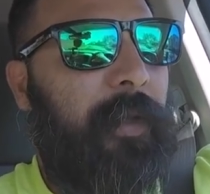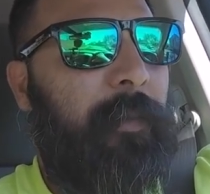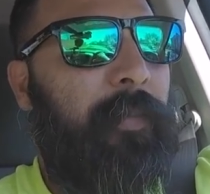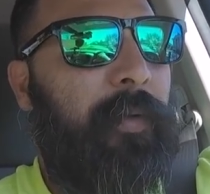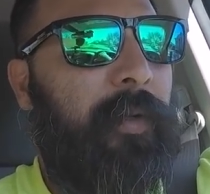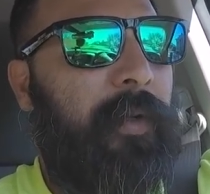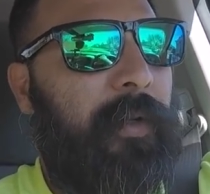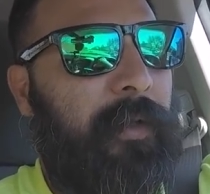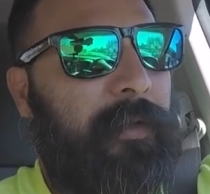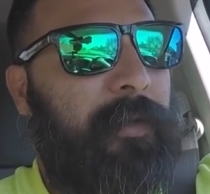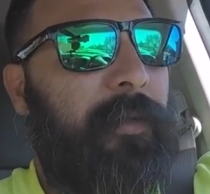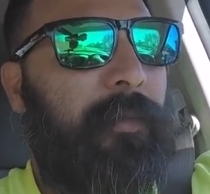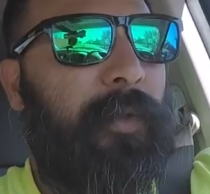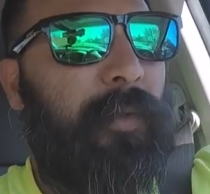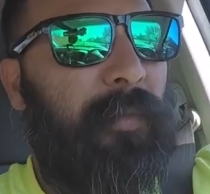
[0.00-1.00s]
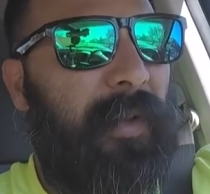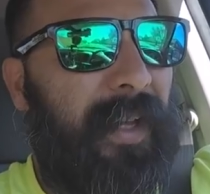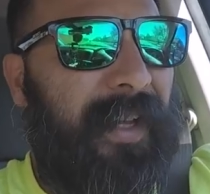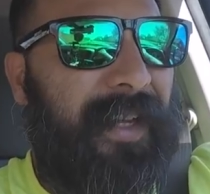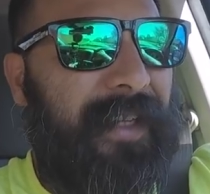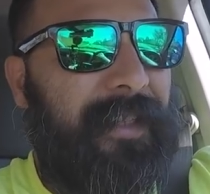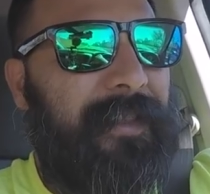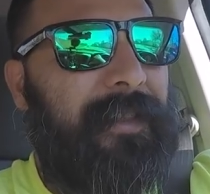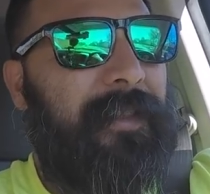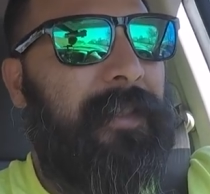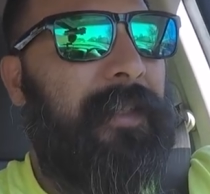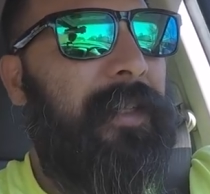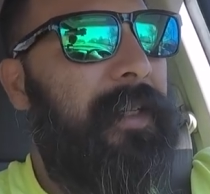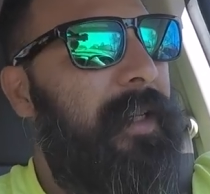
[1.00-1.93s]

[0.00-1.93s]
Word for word: They put on some new blades,